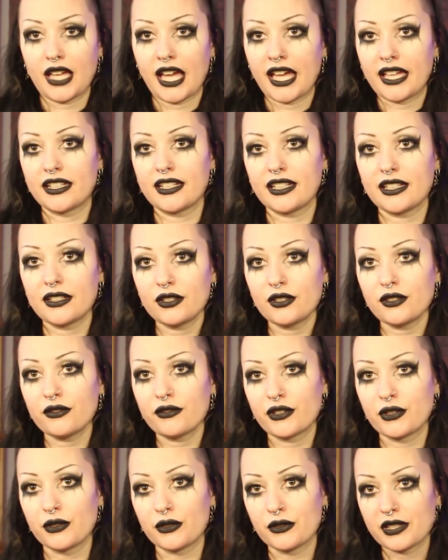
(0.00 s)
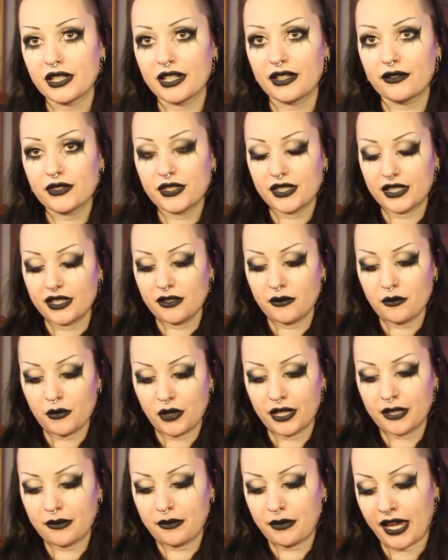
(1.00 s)
And it of course lives in
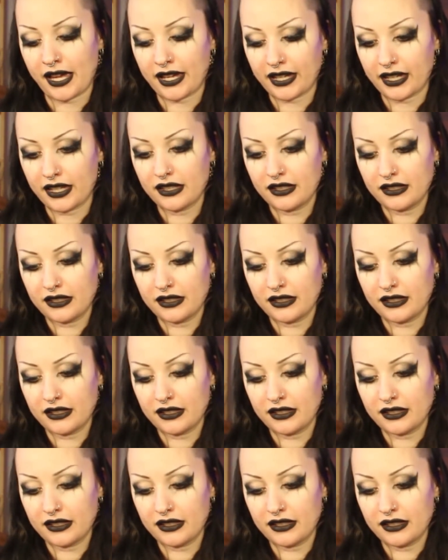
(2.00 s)
my bag